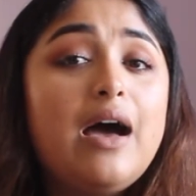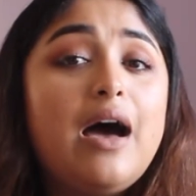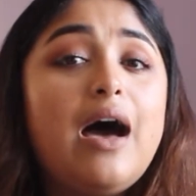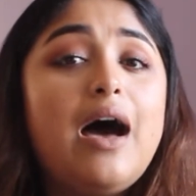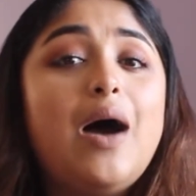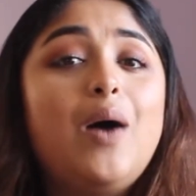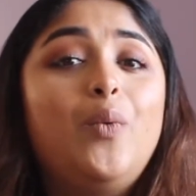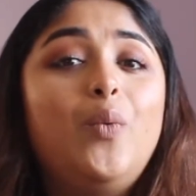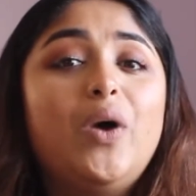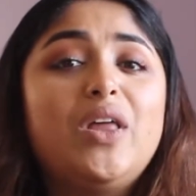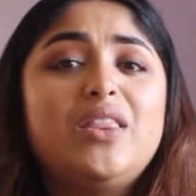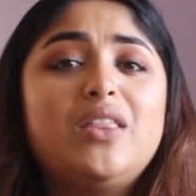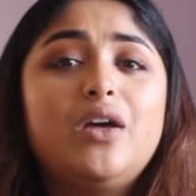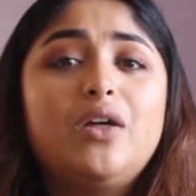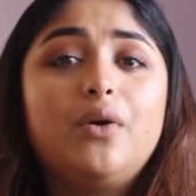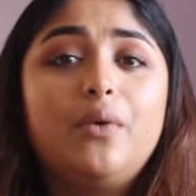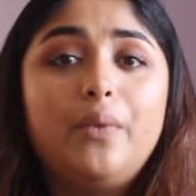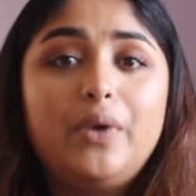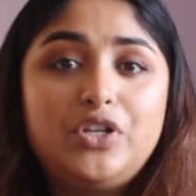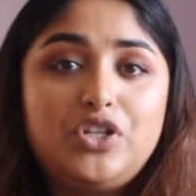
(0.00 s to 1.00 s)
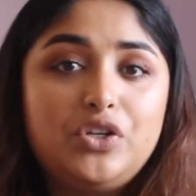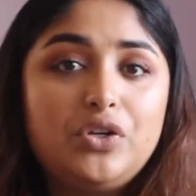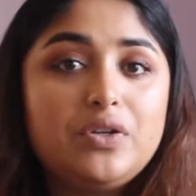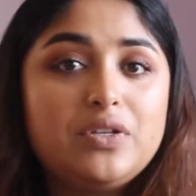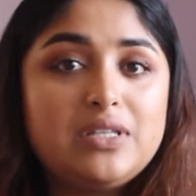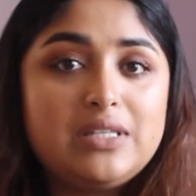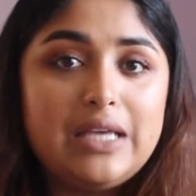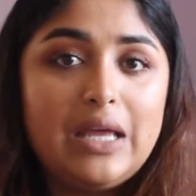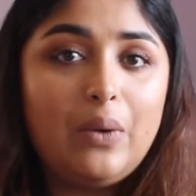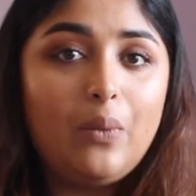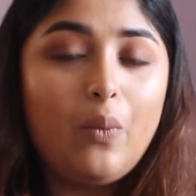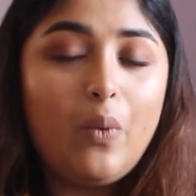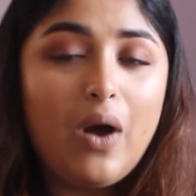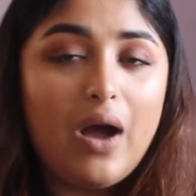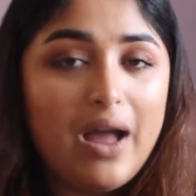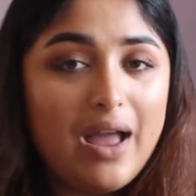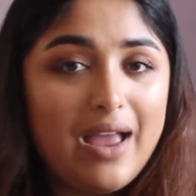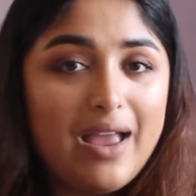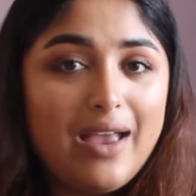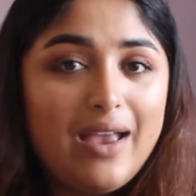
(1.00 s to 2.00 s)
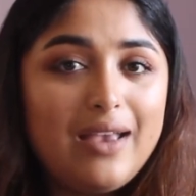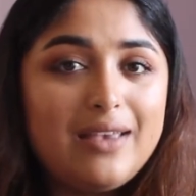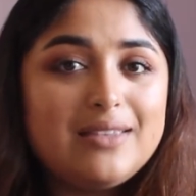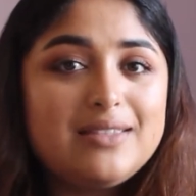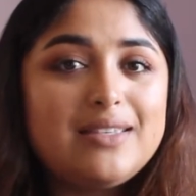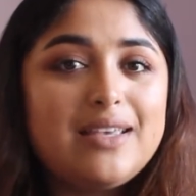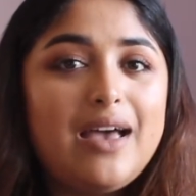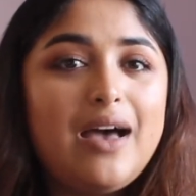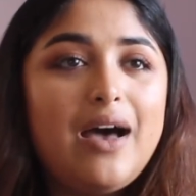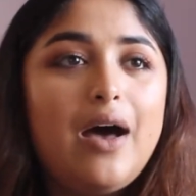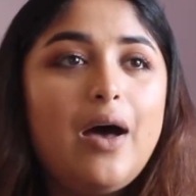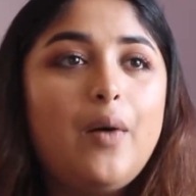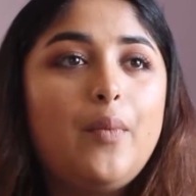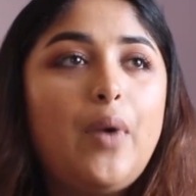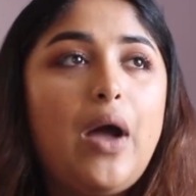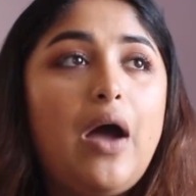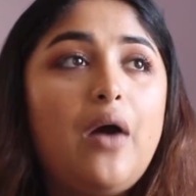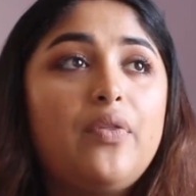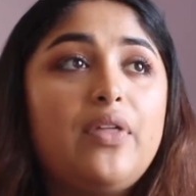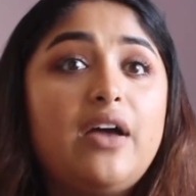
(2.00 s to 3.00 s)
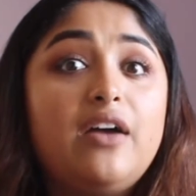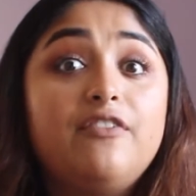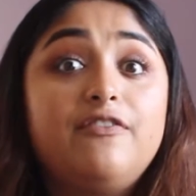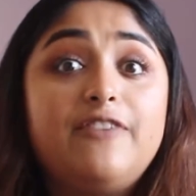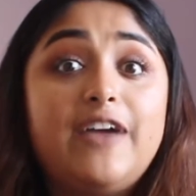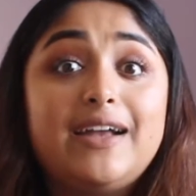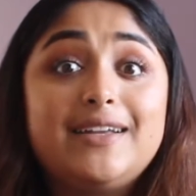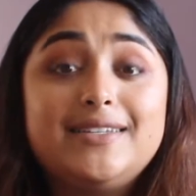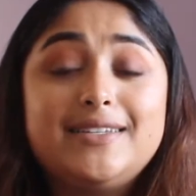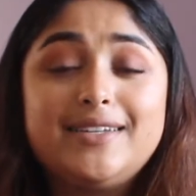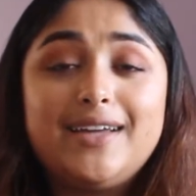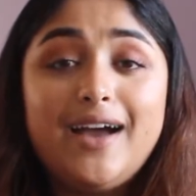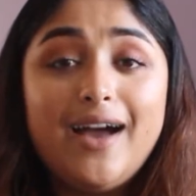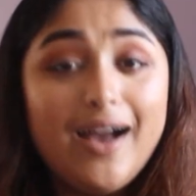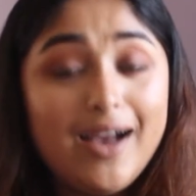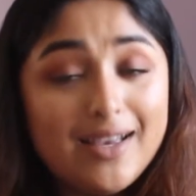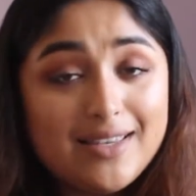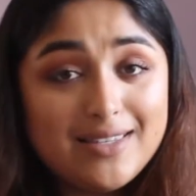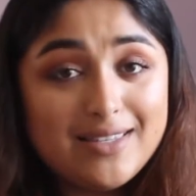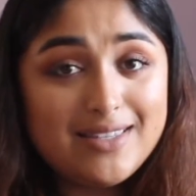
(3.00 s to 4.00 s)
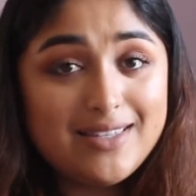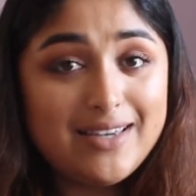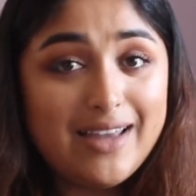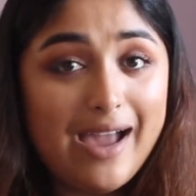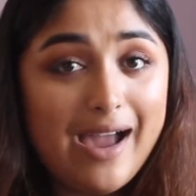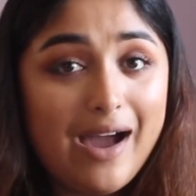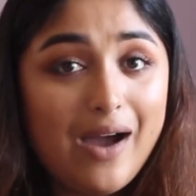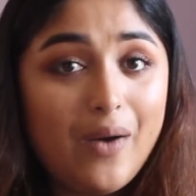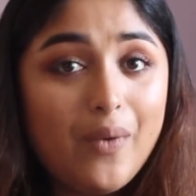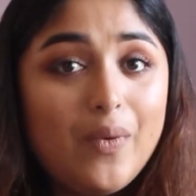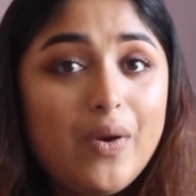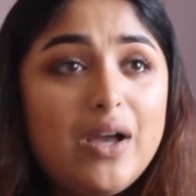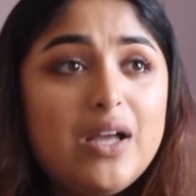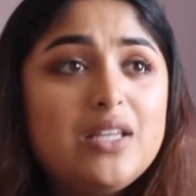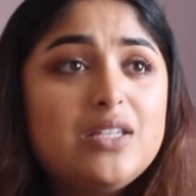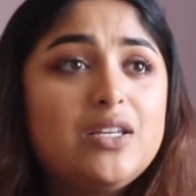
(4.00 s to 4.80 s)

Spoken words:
What the original sin was, how that affected us now,